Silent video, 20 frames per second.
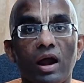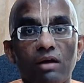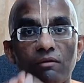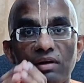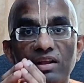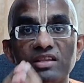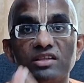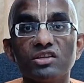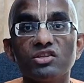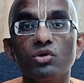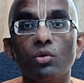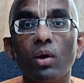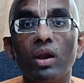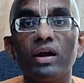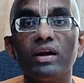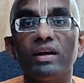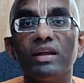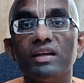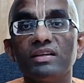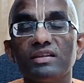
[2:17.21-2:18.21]
And one such
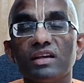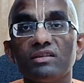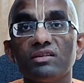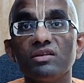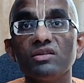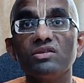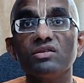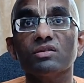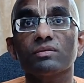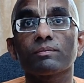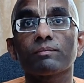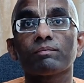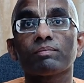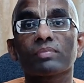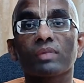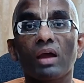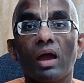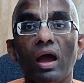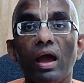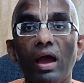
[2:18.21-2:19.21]
quality he says is
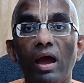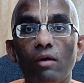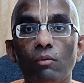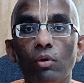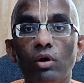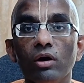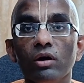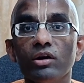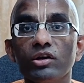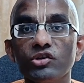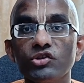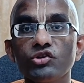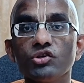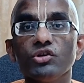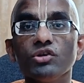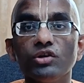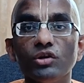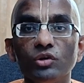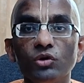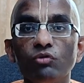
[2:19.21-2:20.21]

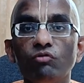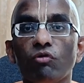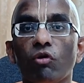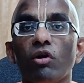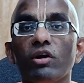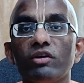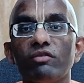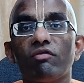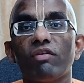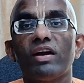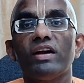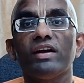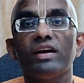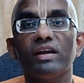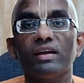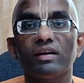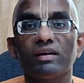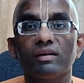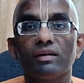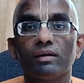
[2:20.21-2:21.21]
aversion to fault
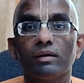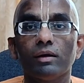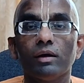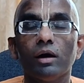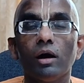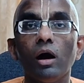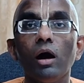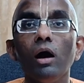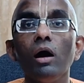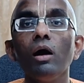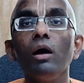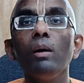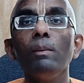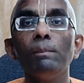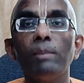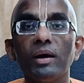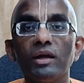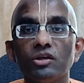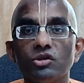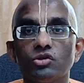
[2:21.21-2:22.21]
finding.
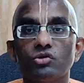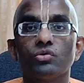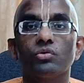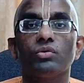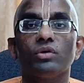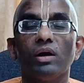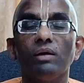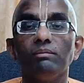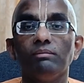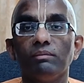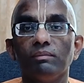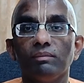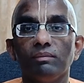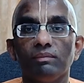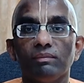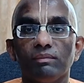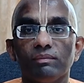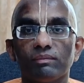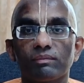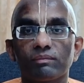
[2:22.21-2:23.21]

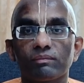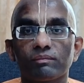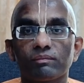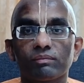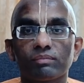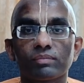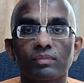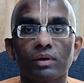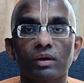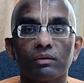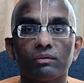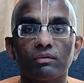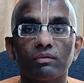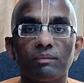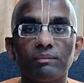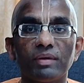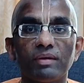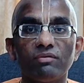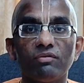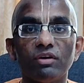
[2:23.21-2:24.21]
Apaishunam. So
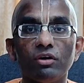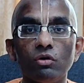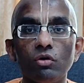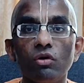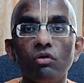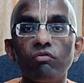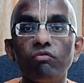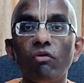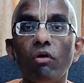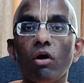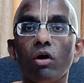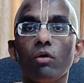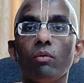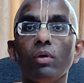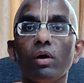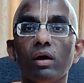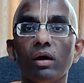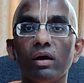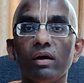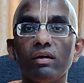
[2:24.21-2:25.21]
sometimes we look
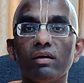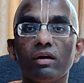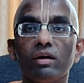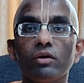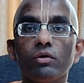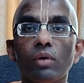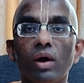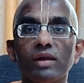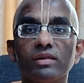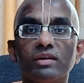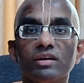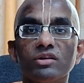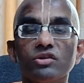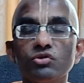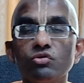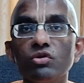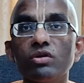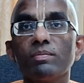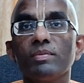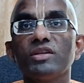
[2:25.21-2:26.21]
forward to
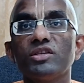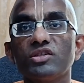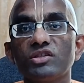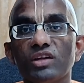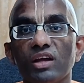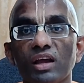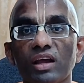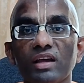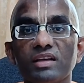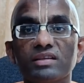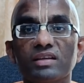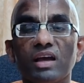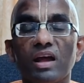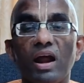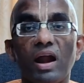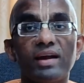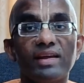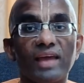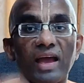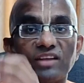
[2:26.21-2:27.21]
others doing mistakes
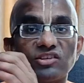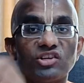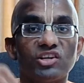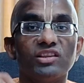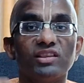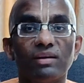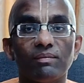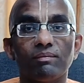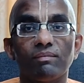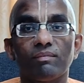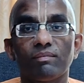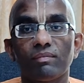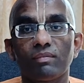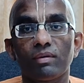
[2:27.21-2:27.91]
and catching them.